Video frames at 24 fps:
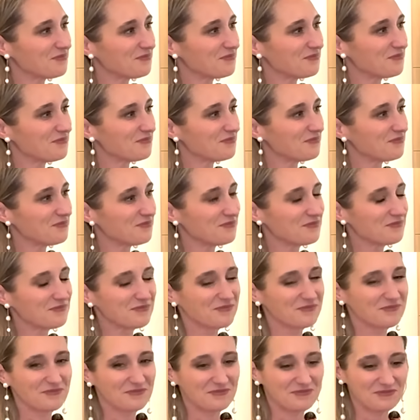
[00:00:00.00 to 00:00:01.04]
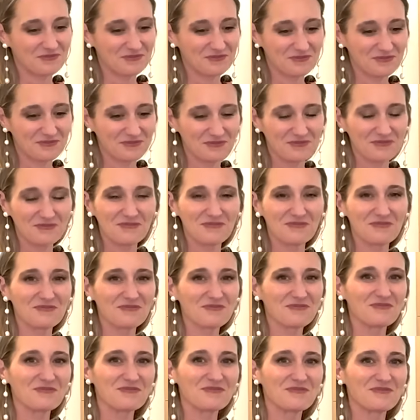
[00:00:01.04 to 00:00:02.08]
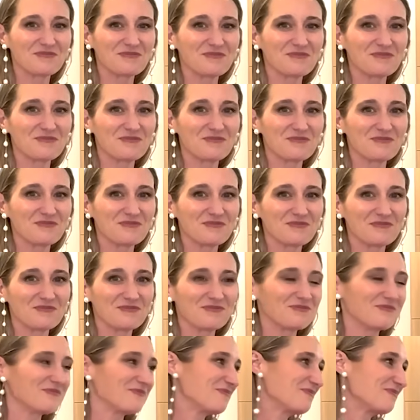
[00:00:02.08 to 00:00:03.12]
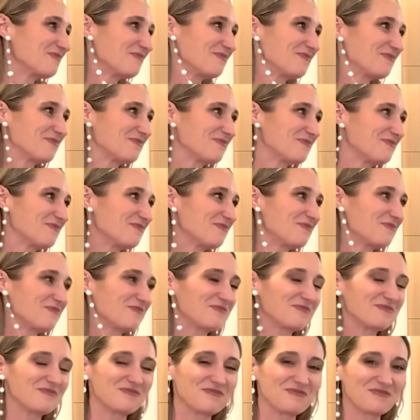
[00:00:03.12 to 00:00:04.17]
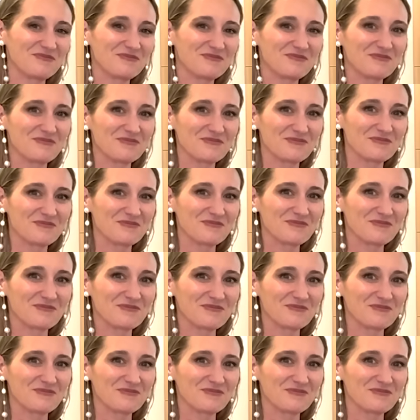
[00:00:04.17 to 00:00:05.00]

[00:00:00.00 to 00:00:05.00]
(not speaking)